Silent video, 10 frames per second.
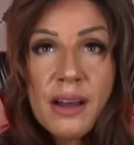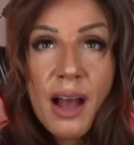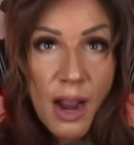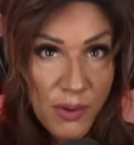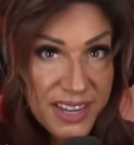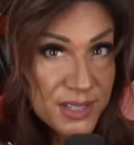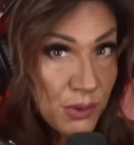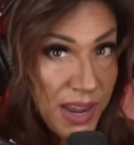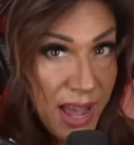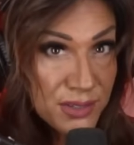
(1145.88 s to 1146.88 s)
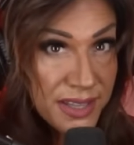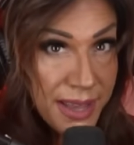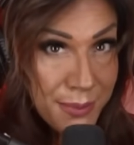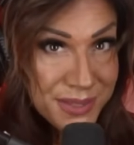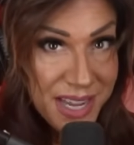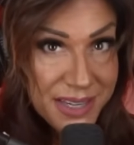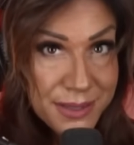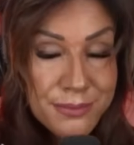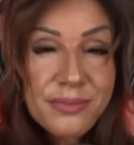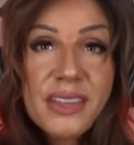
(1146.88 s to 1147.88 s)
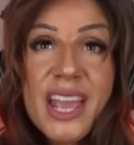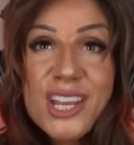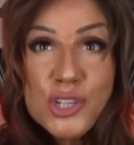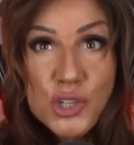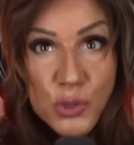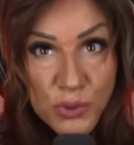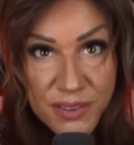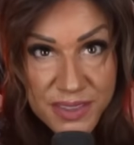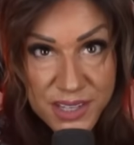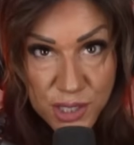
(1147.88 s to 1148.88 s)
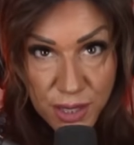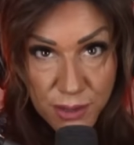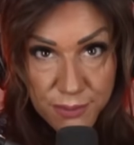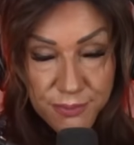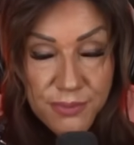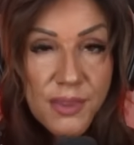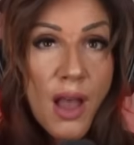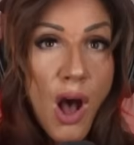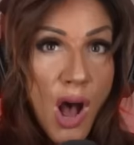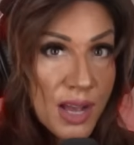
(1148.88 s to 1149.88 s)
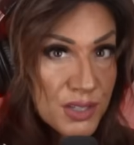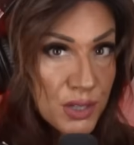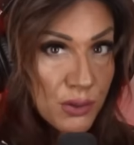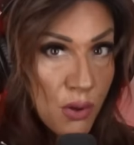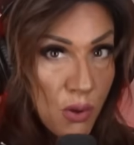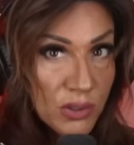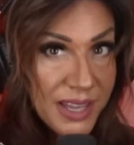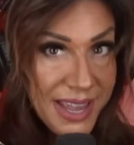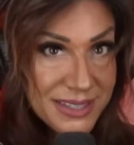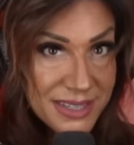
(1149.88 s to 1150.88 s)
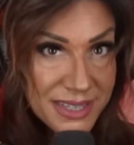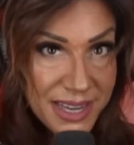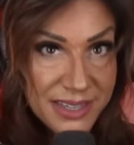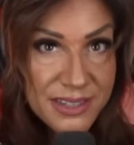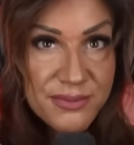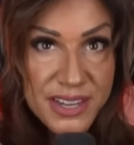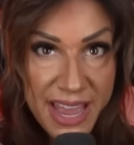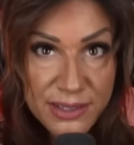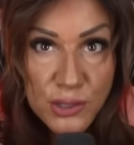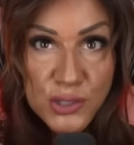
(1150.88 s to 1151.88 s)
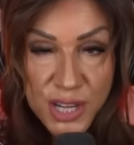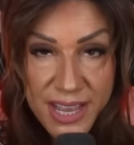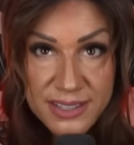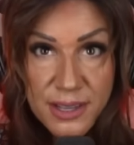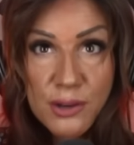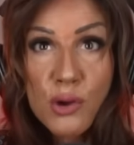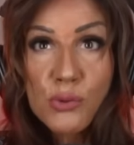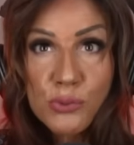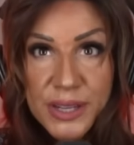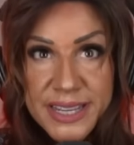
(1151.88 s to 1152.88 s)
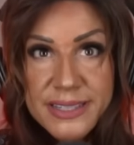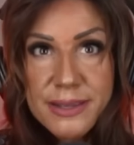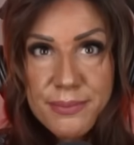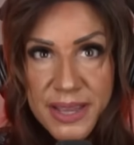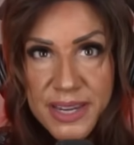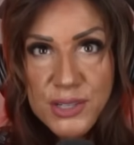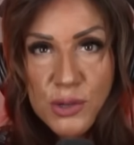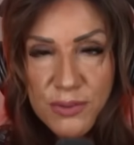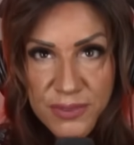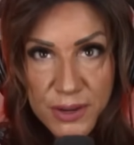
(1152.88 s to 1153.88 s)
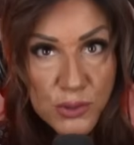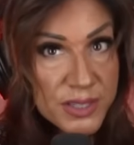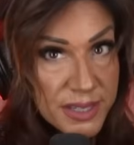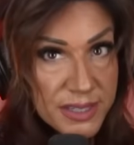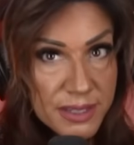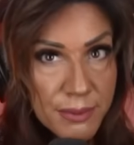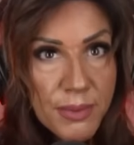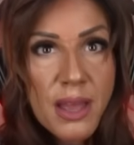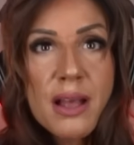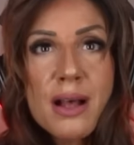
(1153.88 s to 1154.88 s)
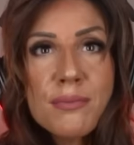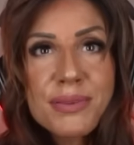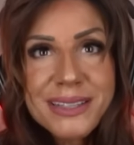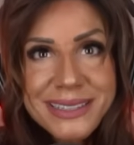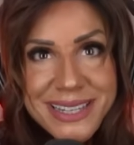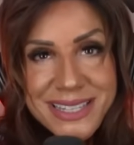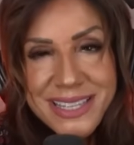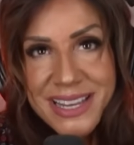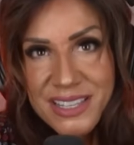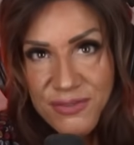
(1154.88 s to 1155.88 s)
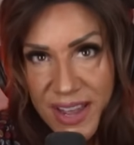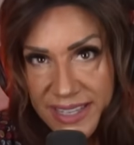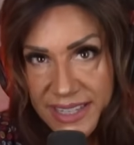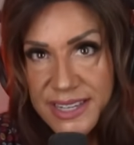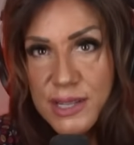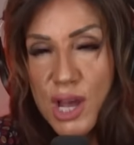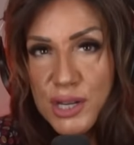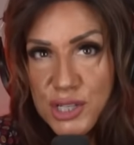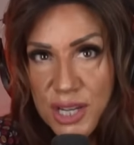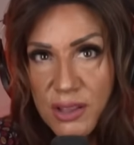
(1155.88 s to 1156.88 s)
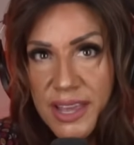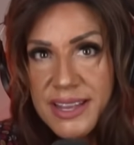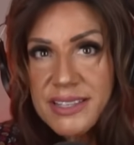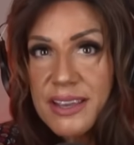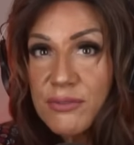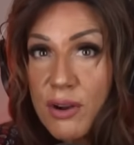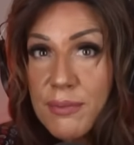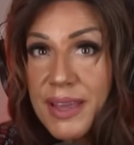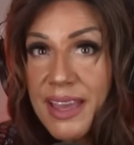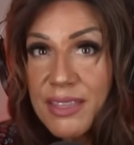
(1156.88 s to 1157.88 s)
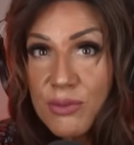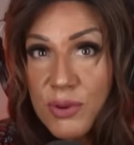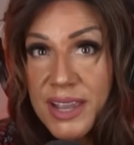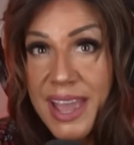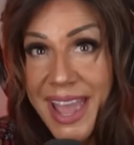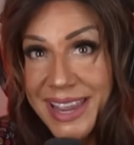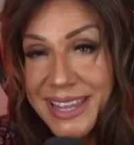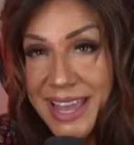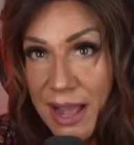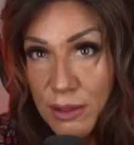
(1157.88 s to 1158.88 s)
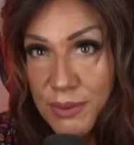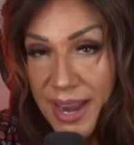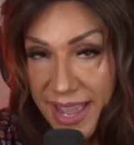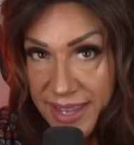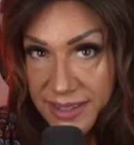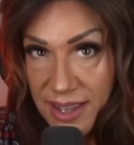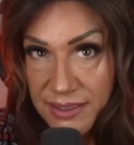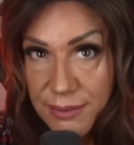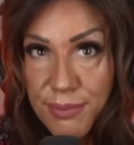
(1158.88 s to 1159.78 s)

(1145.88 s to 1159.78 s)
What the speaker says: All right, so now to the update. In June of this year, Austin cold case detective Daniel Jackson resubmitted to a federal system ballistics findings on a shell casing from a .380 caliber handgun.